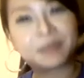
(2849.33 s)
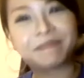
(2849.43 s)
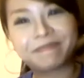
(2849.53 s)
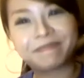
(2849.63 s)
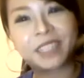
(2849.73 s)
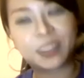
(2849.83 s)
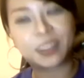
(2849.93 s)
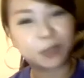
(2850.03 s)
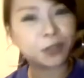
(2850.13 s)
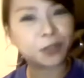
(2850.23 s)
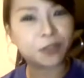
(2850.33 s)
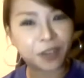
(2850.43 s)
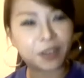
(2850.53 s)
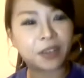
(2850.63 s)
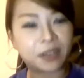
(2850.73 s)
Mm. Also a
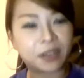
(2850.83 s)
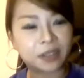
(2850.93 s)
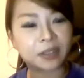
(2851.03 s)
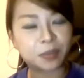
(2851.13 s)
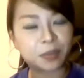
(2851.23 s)
very, uh,